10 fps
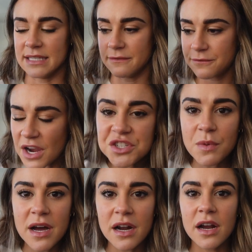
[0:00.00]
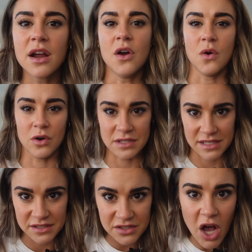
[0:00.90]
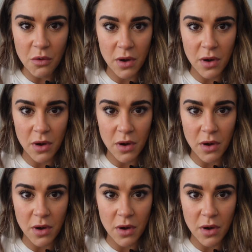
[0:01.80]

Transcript: Is it fresh water or is it salt